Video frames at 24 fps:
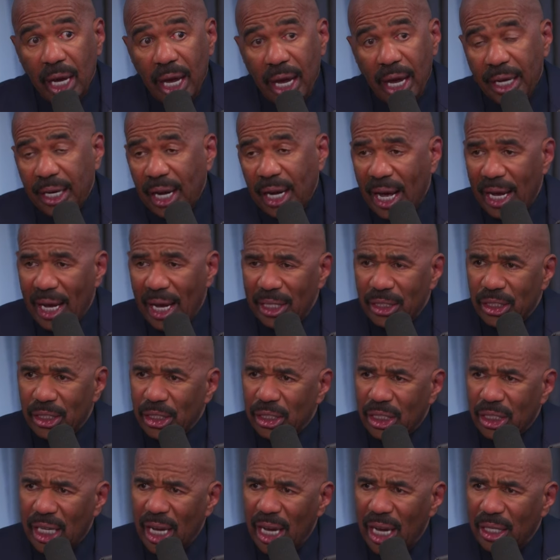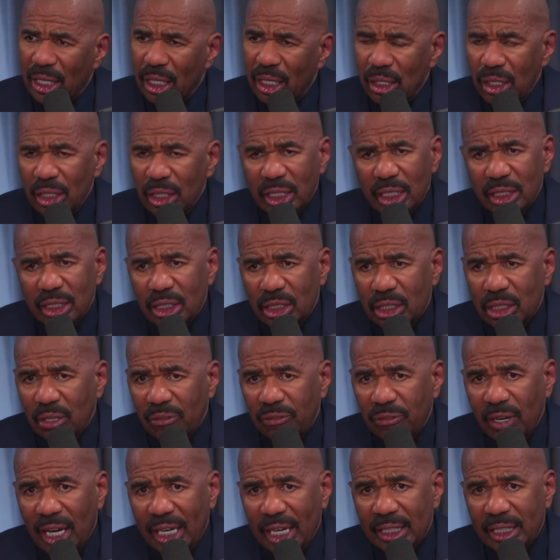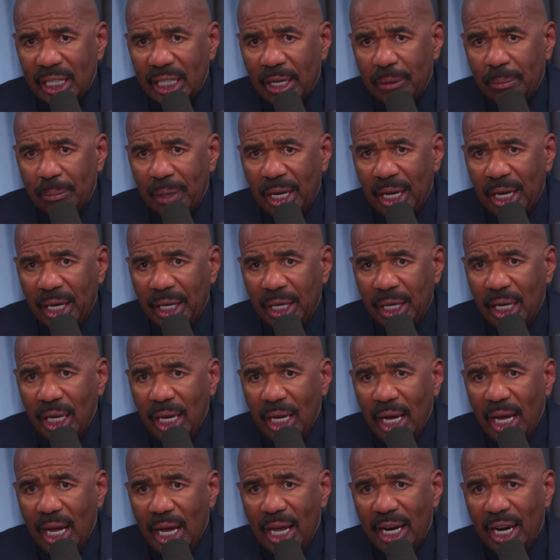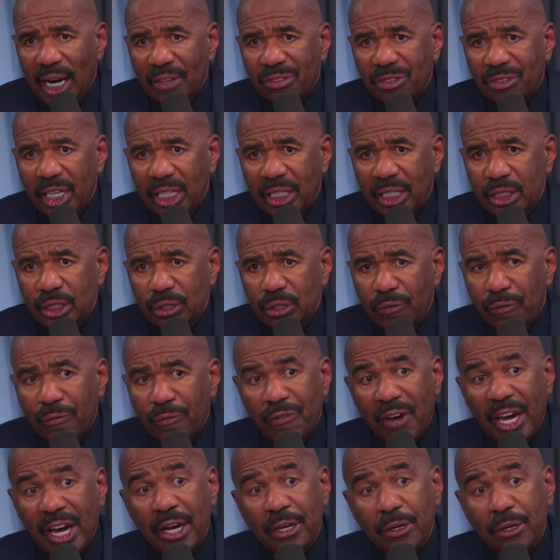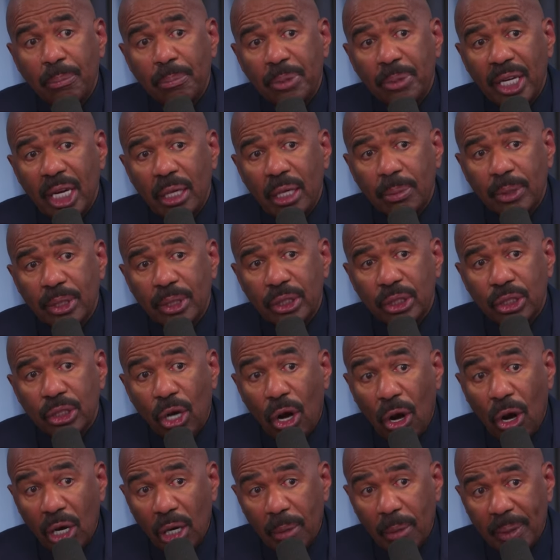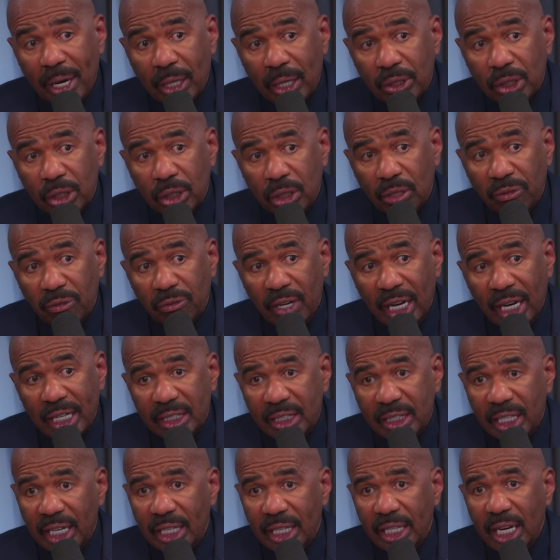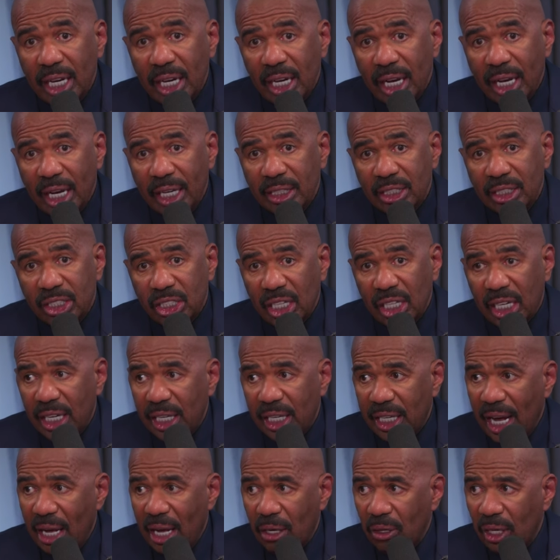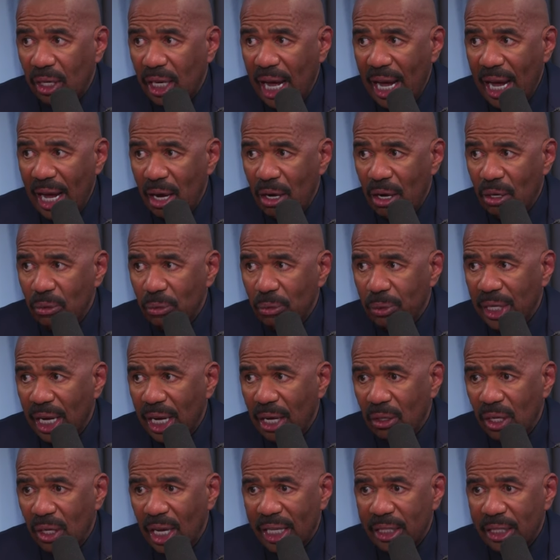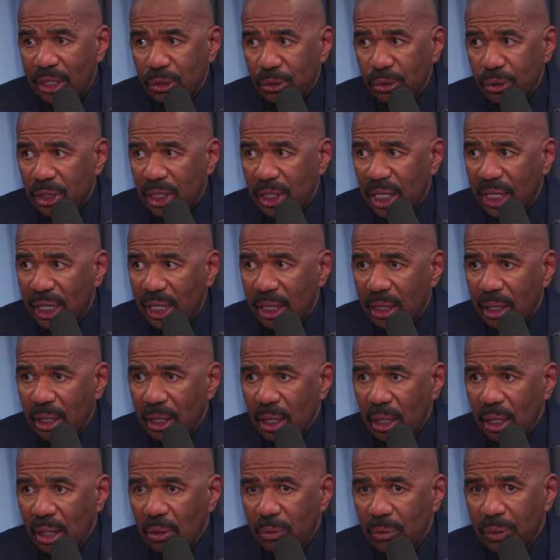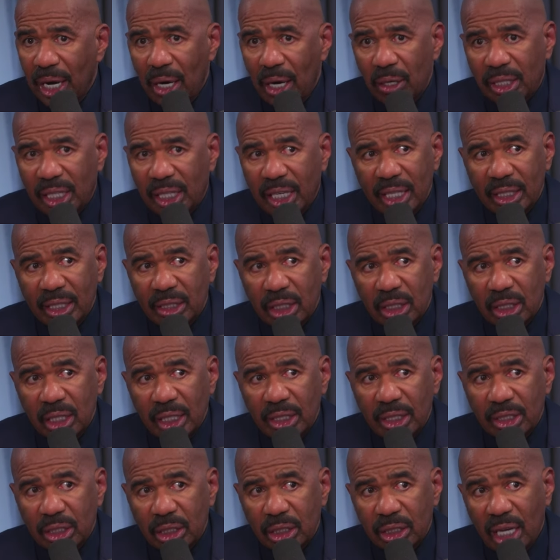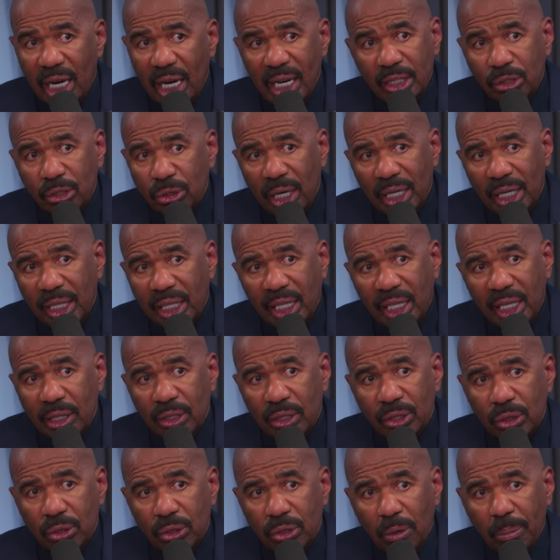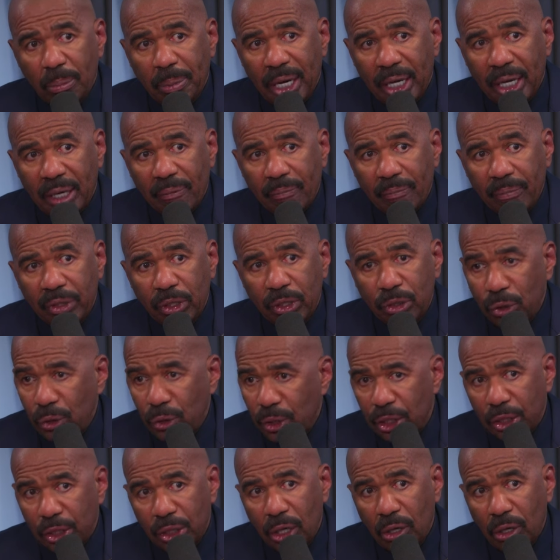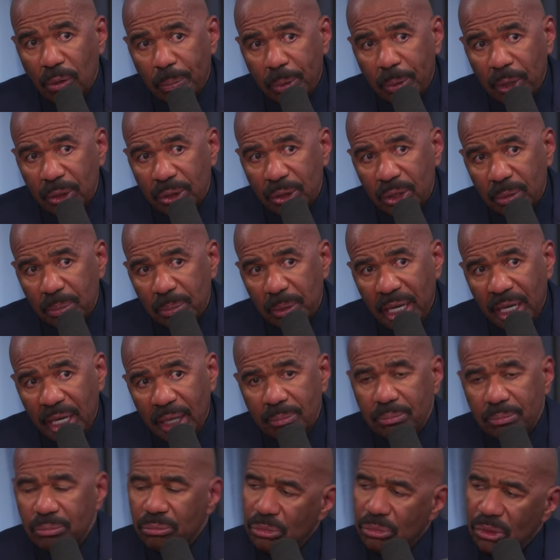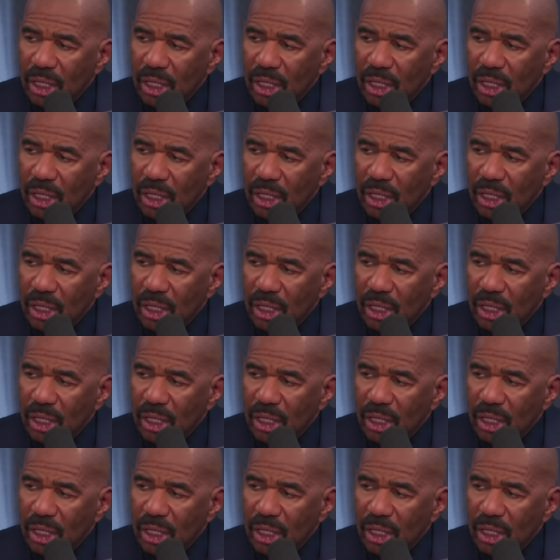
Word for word: And I, I just kind of look at stuff like that, man. And I think it's fair to be able to talk about stuff like that and say it out loud without, like you say, without cancellation. Because I ain't trying to cancel nobody. You're an adult person, man.